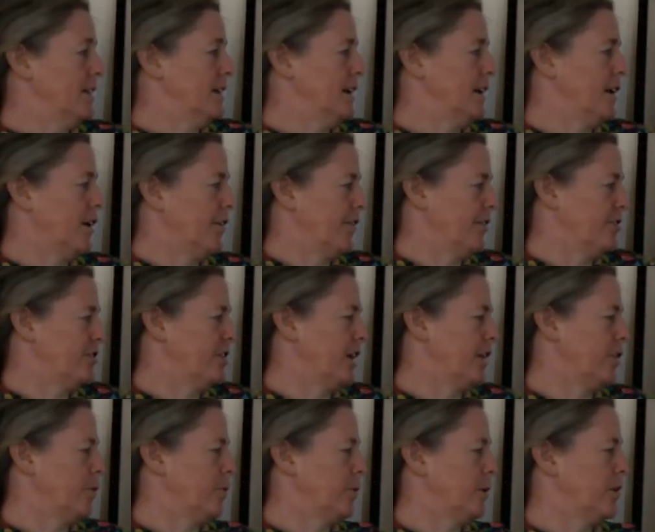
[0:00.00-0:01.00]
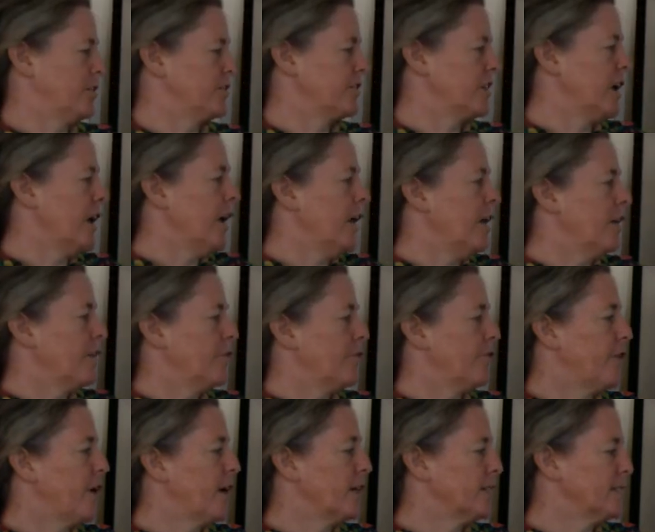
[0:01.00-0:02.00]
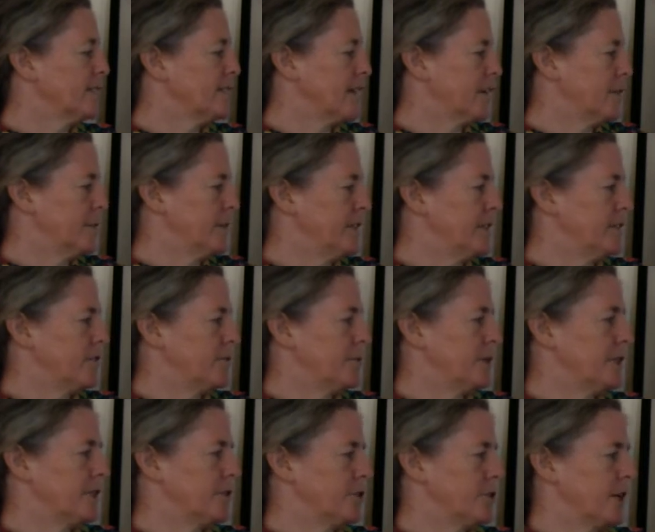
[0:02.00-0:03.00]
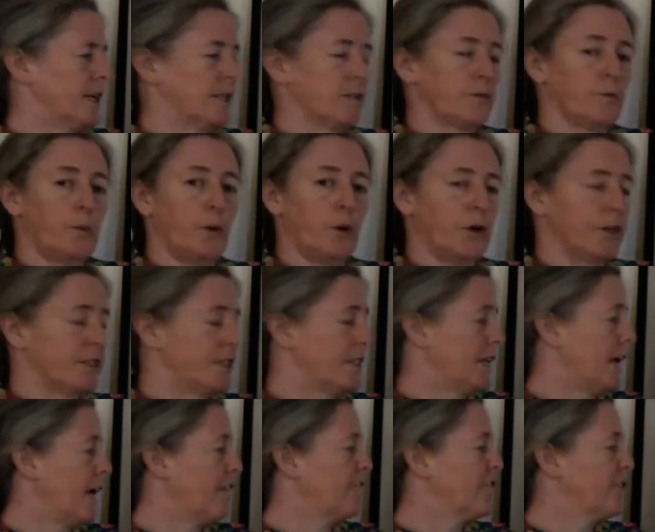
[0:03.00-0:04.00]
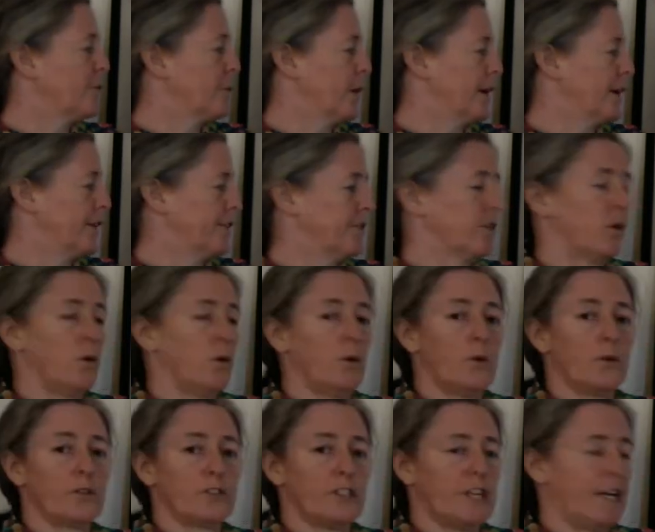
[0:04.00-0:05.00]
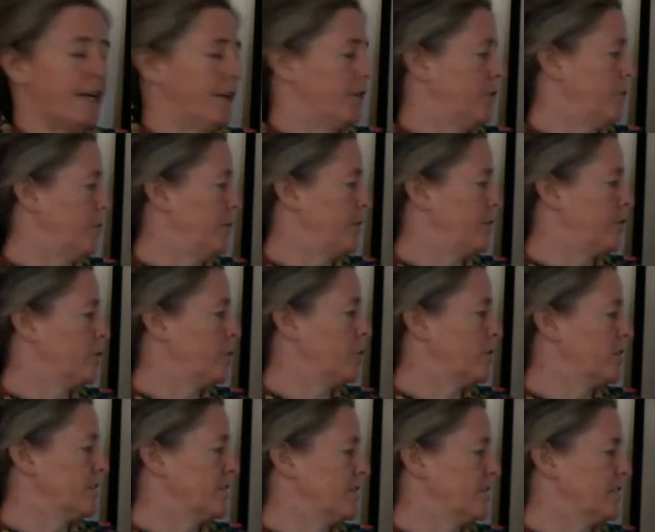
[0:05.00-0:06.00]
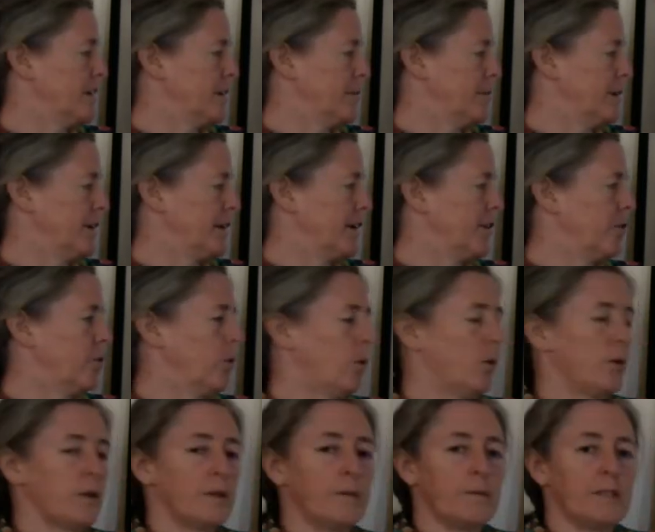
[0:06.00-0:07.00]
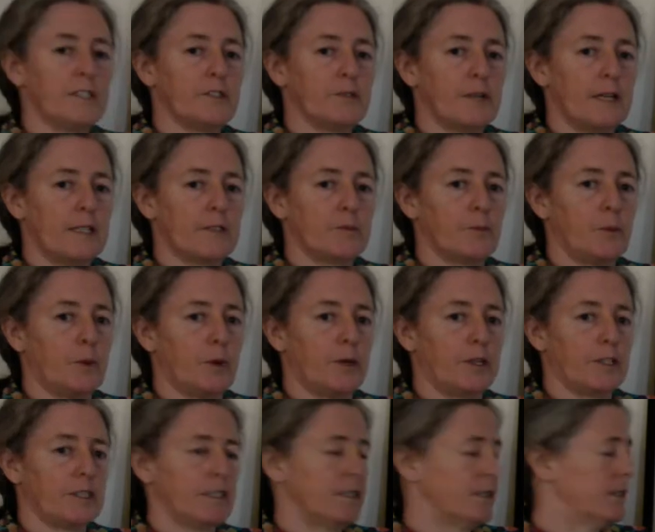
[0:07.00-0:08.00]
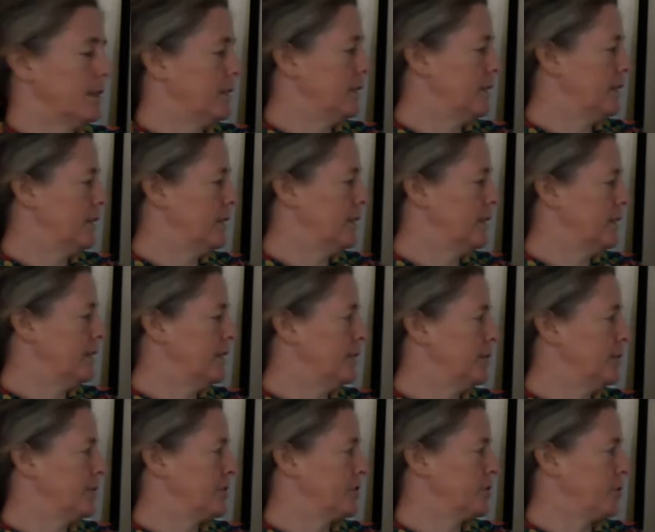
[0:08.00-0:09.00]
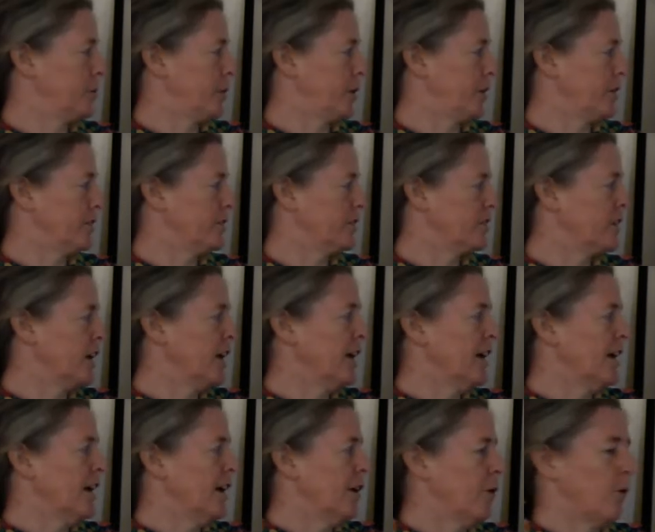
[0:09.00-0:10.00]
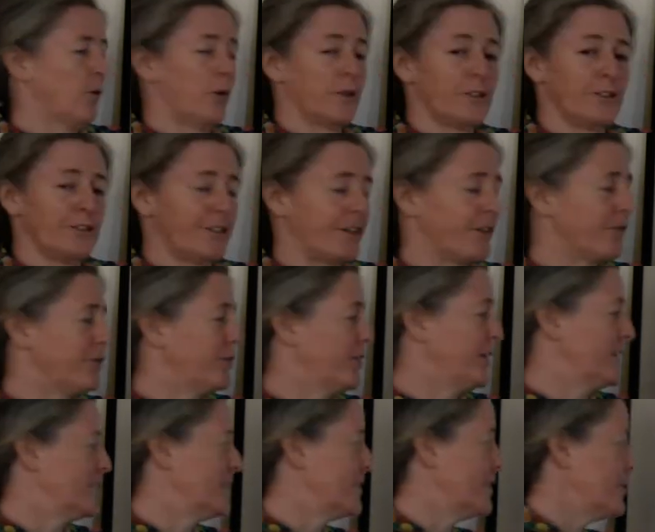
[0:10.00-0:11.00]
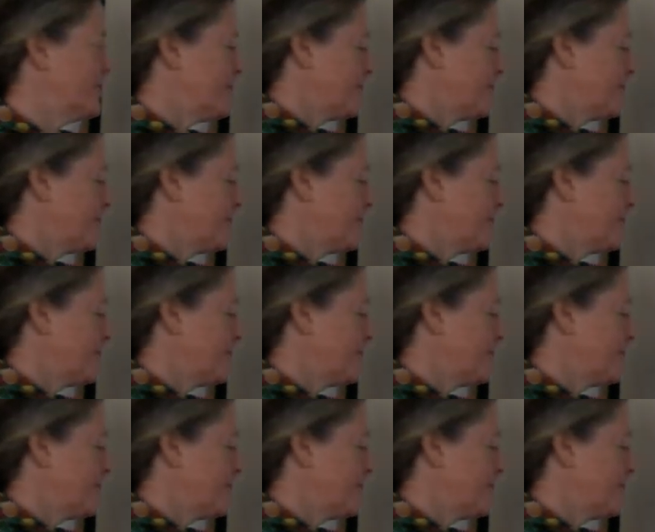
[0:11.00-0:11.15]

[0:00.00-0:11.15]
on the shallow parts. The fine sediment is being transported everywhere in the whole channel, but the coarsest sediment can only be transported in the, in the deepest parts or during floods.